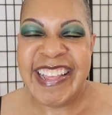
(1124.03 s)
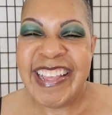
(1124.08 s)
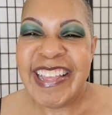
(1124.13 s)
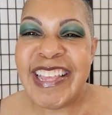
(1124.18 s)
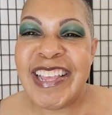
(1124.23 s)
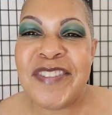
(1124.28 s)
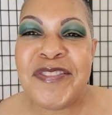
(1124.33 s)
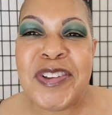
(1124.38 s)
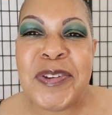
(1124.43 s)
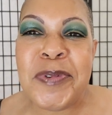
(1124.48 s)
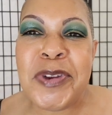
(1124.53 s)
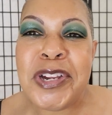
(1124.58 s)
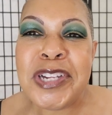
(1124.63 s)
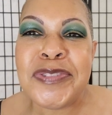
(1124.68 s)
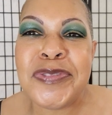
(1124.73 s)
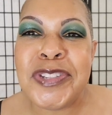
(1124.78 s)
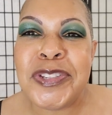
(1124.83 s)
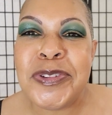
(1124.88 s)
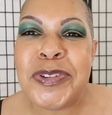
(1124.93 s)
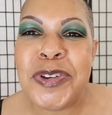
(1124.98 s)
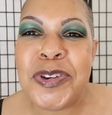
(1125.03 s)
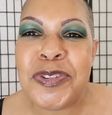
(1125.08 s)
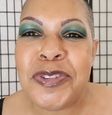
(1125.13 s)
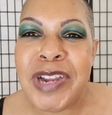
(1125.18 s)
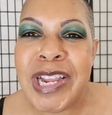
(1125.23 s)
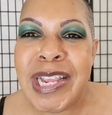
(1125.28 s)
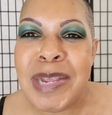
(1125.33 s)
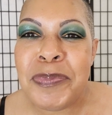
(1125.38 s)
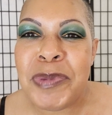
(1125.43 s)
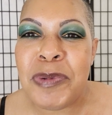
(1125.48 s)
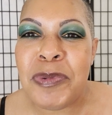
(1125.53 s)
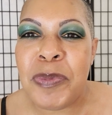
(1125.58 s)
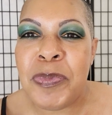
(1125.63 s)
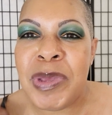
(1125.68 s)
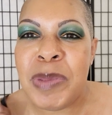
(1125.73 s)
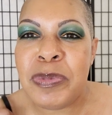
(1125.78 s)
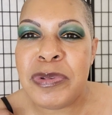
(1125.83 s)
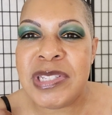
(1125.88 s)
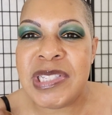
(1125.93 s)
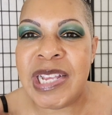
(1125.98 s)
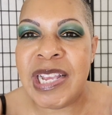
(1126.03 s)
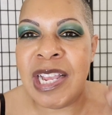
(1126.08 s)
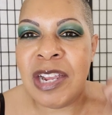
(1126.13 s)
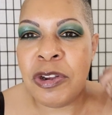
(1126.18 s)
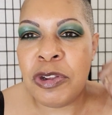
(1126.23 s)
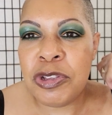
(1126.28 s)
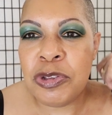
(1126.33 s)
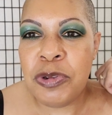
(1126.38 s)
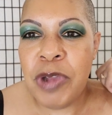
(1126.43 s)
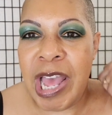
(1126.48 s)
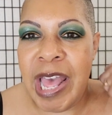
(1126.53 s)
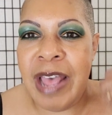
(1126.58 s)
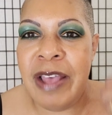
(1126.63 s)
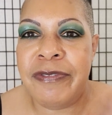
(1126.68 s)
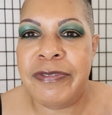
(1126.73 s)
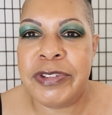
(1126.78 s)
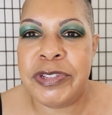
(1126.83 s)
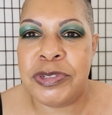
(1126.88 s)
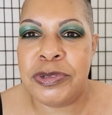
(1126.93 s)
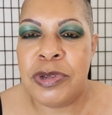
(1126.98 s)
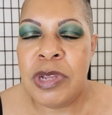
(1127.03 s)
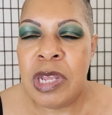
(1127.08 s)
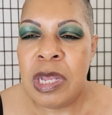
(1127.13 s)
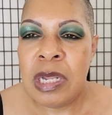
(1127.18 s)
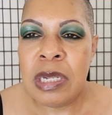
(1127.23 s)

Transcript: it works for you, great. But when people say, oh, you have to,